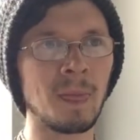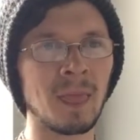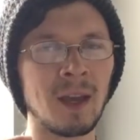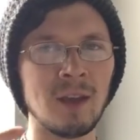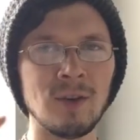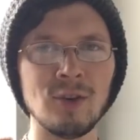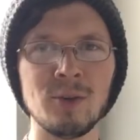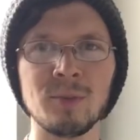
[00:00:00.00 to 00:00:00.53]

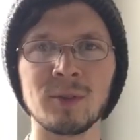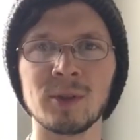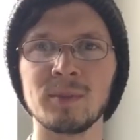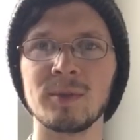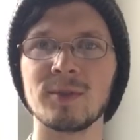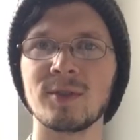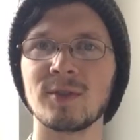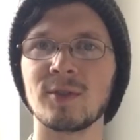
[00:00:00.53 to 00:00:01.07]

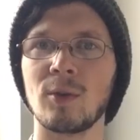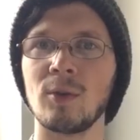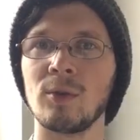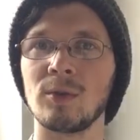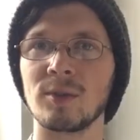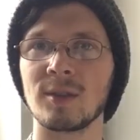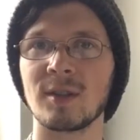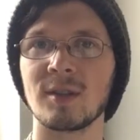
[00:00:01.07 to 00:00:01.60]
innumerable
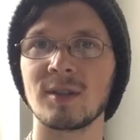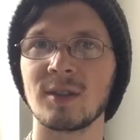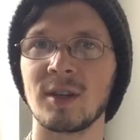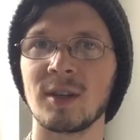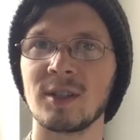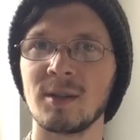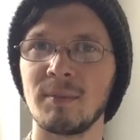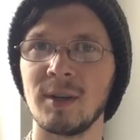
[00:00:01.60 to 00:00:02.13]
souls
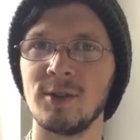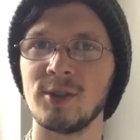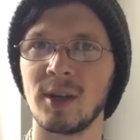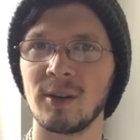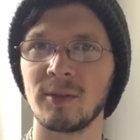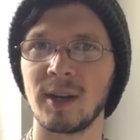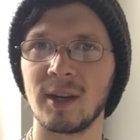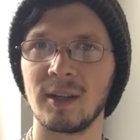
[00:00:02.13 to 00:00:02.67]
started to be
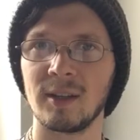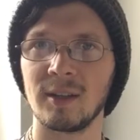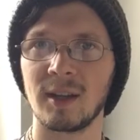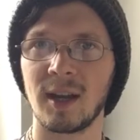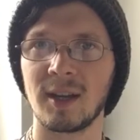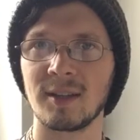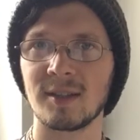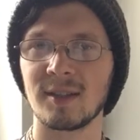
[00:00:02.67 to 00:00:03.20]
generated
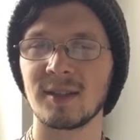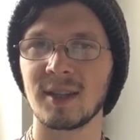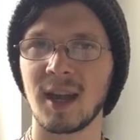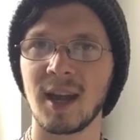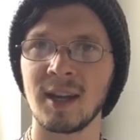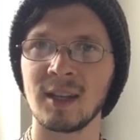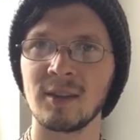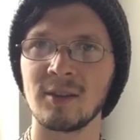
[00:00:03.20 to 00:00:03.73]
as
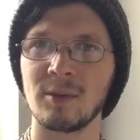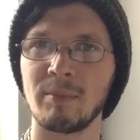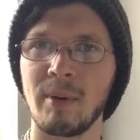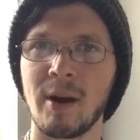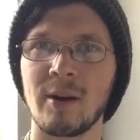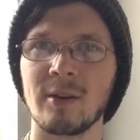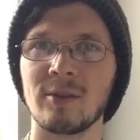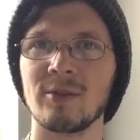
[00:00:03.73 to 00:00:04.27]
tiny little
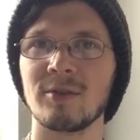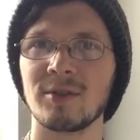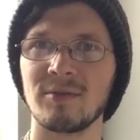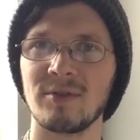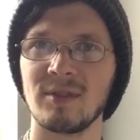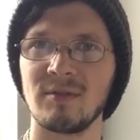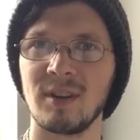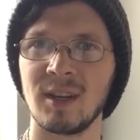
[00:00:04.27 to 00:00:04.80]
particles
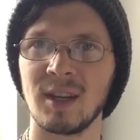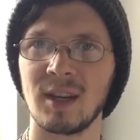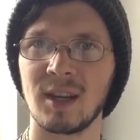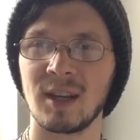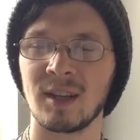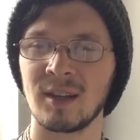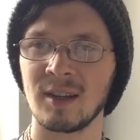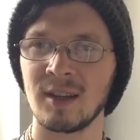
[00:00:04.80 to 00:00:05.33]
of divinity.
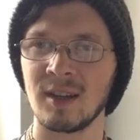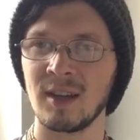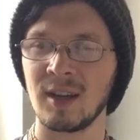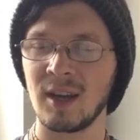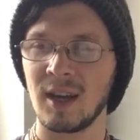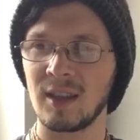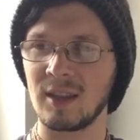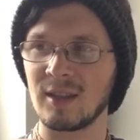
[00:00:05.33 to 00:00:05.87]

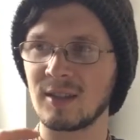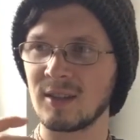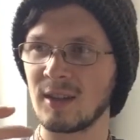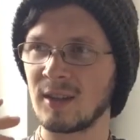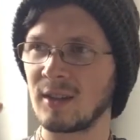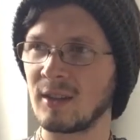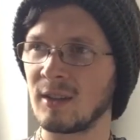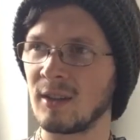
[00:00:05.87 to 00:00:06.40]
And they
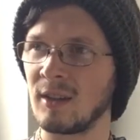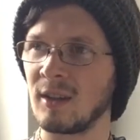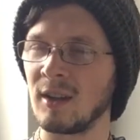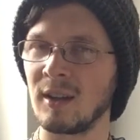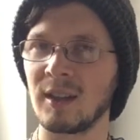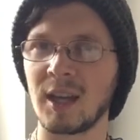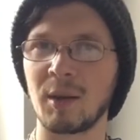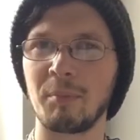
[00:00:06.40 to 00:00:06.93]
started
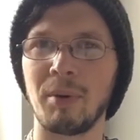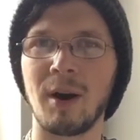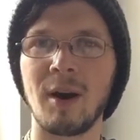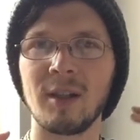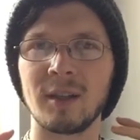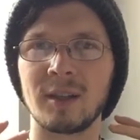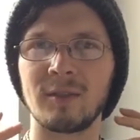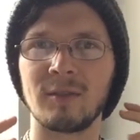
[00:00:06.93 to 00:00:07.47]
like
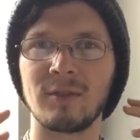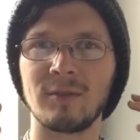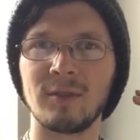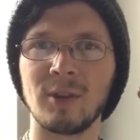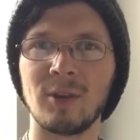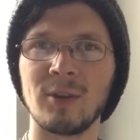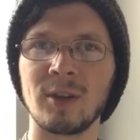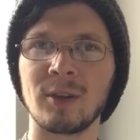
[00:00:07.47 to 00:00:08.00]
pollen
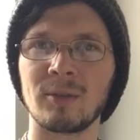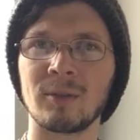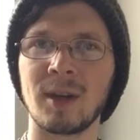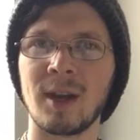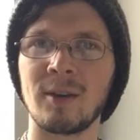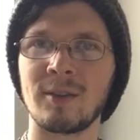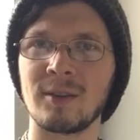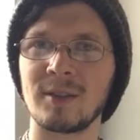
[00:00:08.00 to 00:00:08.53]
floating
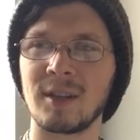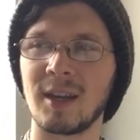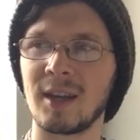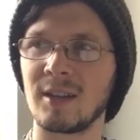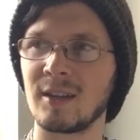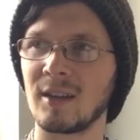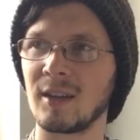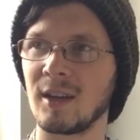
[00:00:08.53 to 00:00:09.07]
around
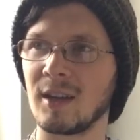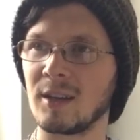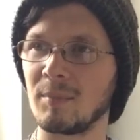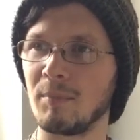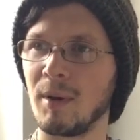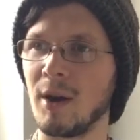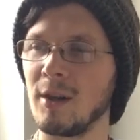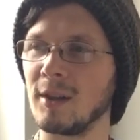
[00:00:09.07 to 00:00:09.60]
and
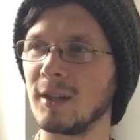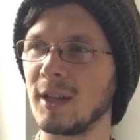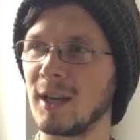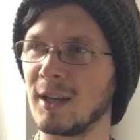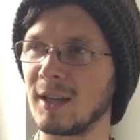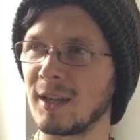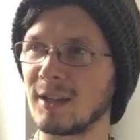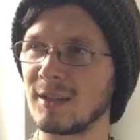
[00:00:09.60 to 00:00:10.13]

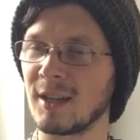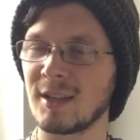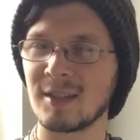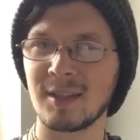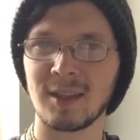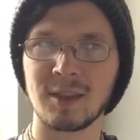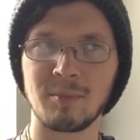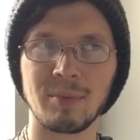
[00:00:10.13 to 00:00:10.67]
pollinating and
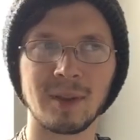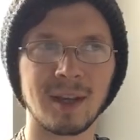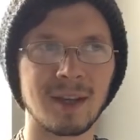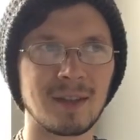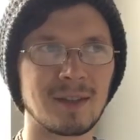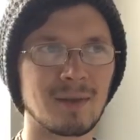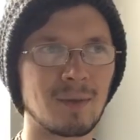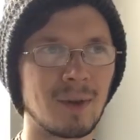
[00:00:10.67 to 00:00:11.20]
dusting the
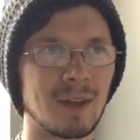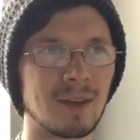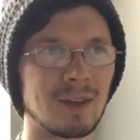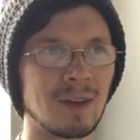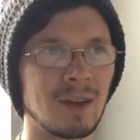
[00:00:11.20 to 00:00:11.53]
place with